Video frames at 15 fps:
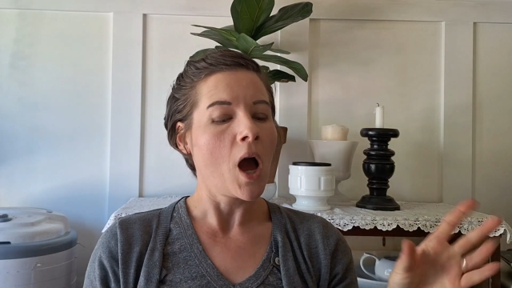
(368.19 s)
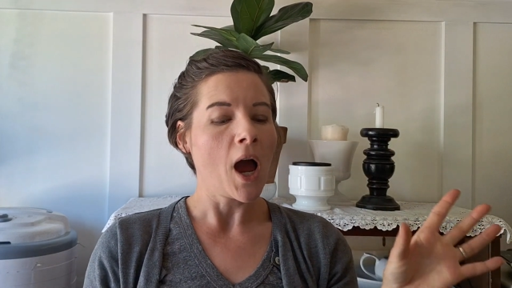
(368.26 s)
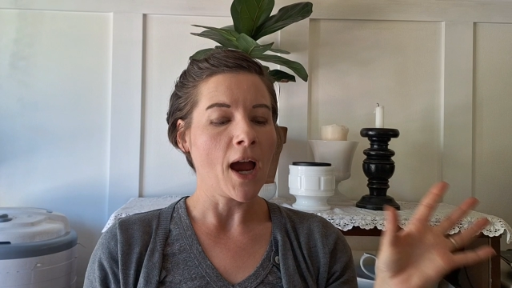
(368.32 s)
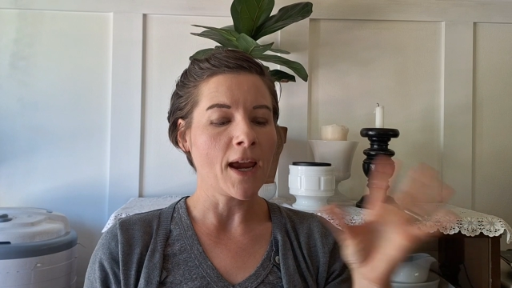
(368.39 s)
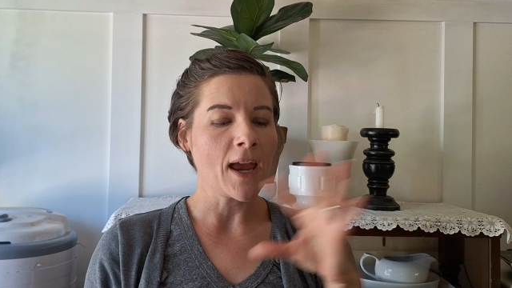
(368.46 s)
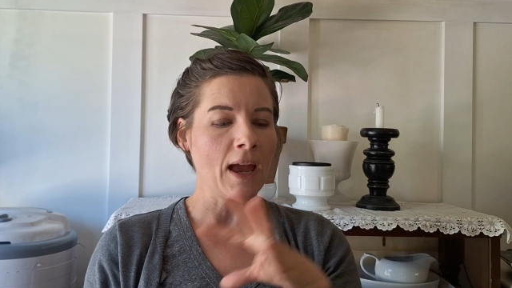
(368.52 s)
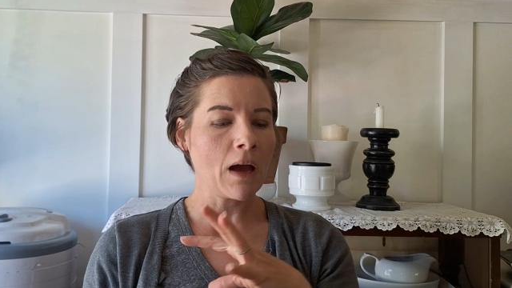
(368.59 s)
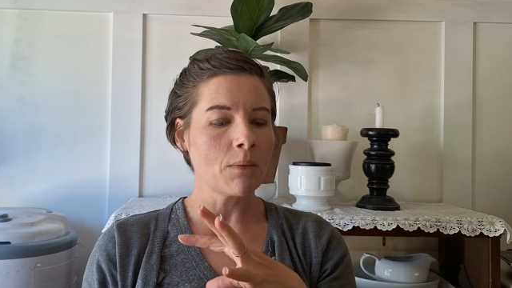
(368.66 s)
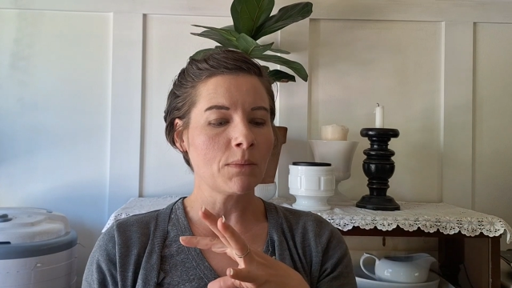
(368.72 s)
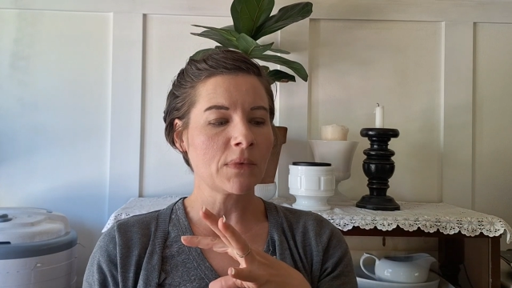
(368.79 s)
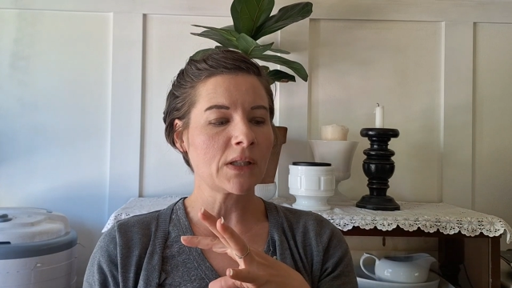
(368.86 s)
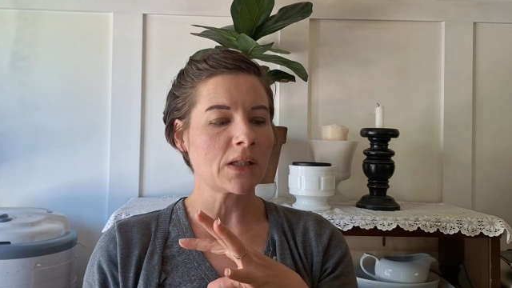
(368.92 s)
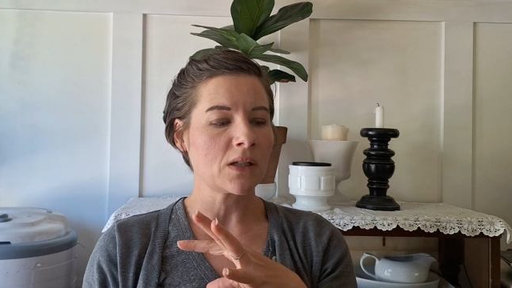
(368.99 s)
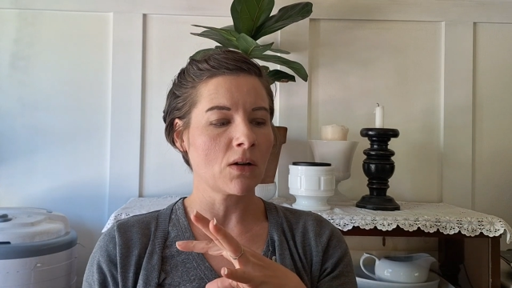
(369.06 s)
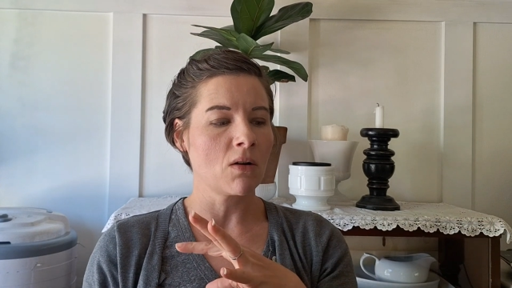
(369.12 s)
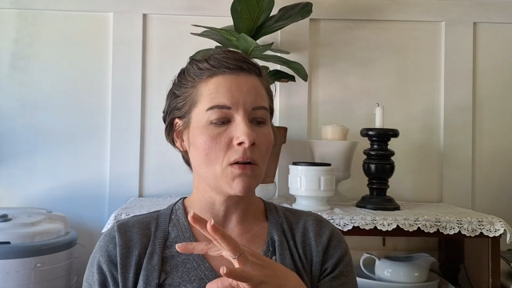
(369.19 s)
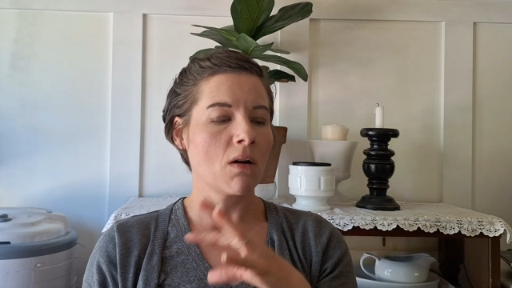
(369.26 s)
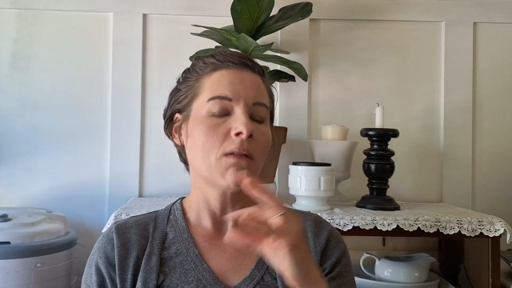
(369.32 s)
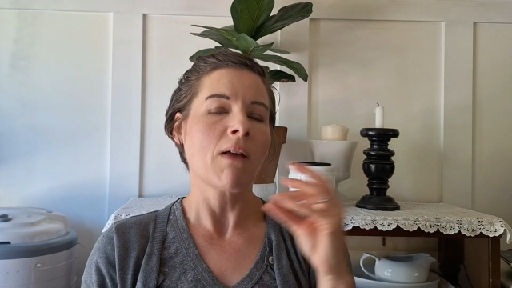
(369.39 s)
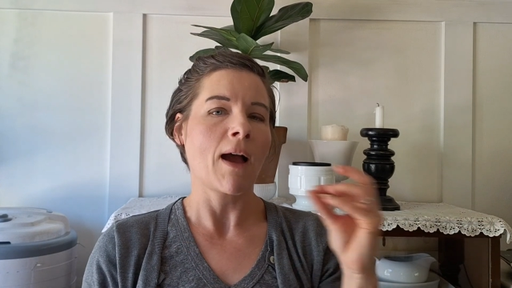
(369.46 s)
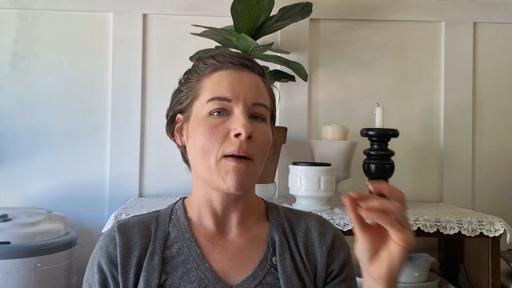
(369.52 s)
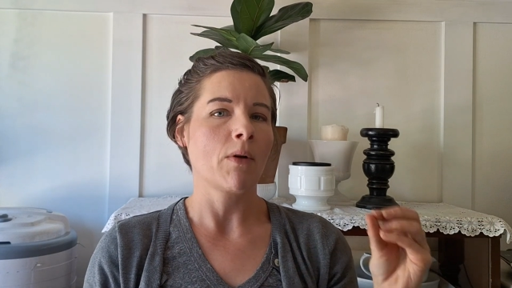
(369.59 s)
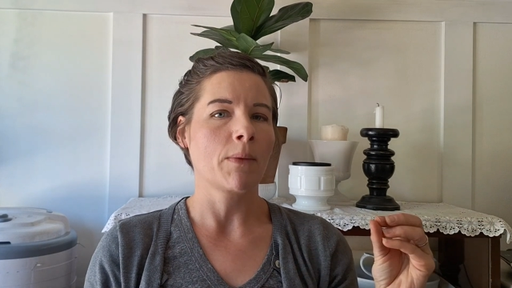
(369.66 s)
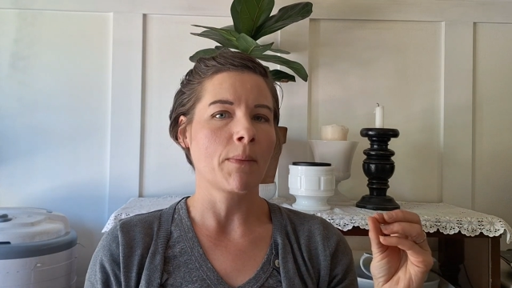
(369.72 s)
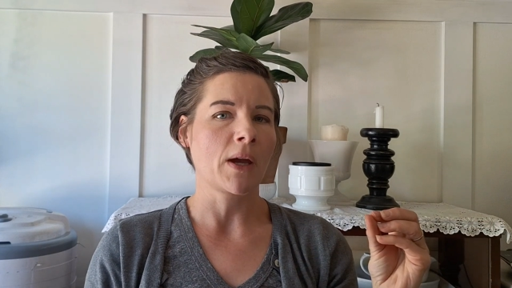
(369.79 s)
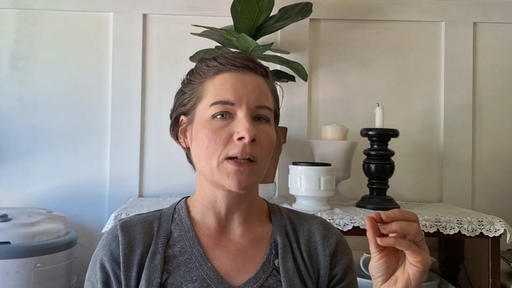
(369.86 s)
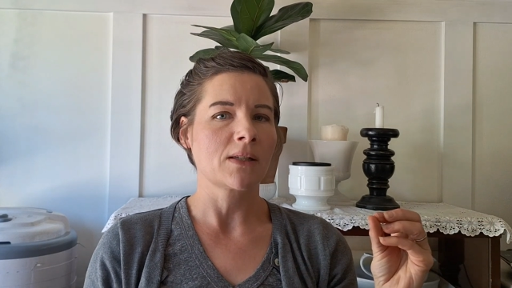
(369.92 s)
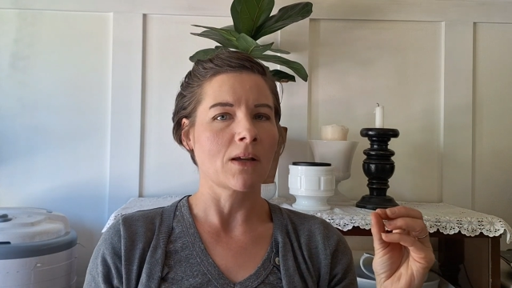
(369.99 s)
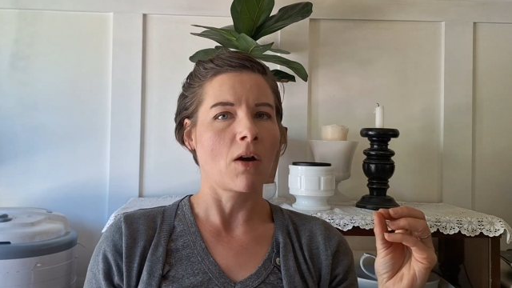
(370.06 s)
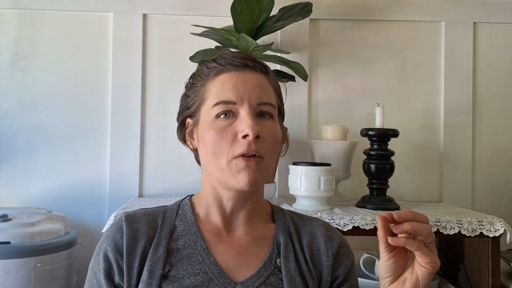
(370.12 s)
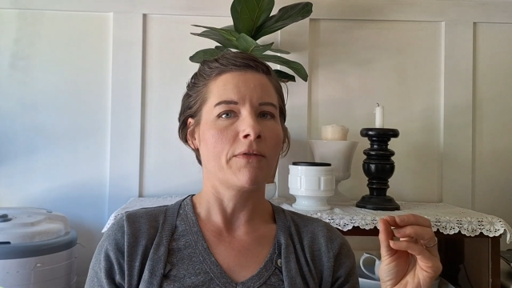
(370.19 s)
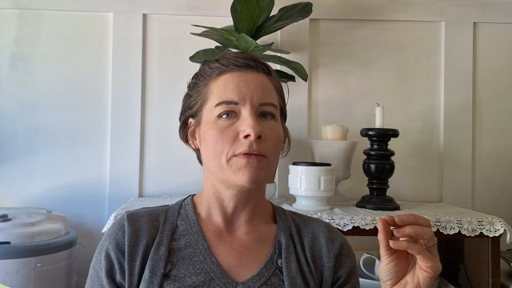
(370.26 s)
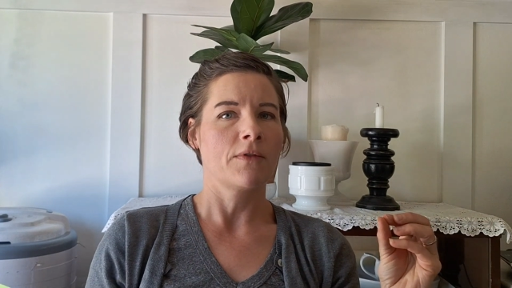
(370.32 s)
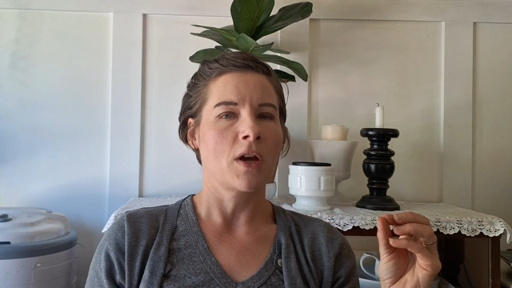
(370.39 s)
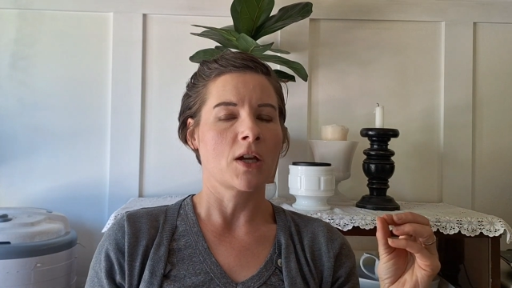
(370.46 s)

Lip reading: I am still allowing myself